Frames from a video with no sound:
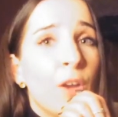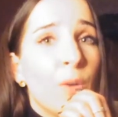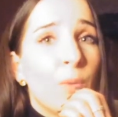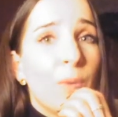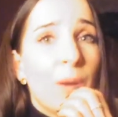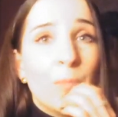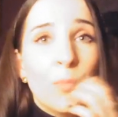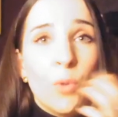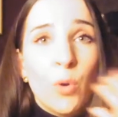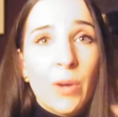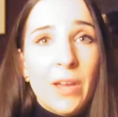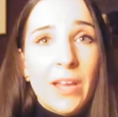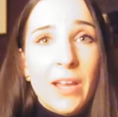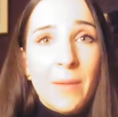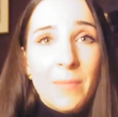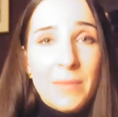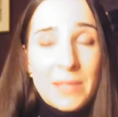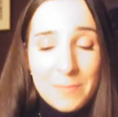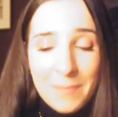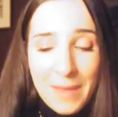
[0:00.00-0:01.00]
went walking
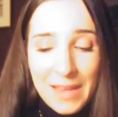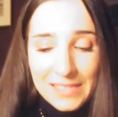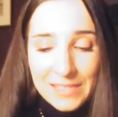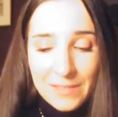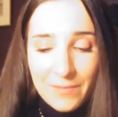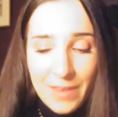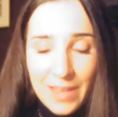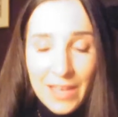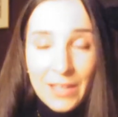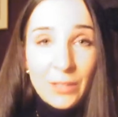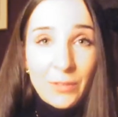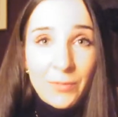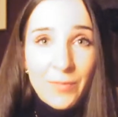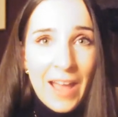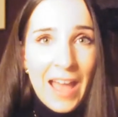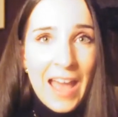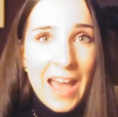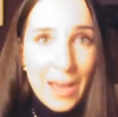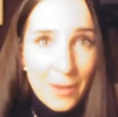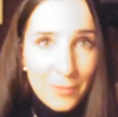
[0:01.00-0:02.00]
up this massive hill for
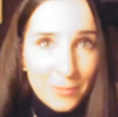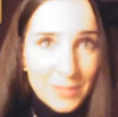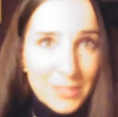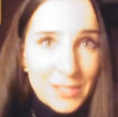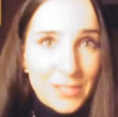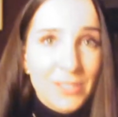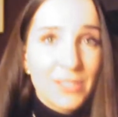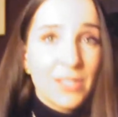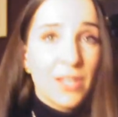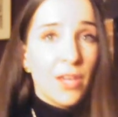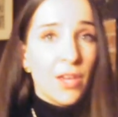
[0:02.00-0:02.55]
hours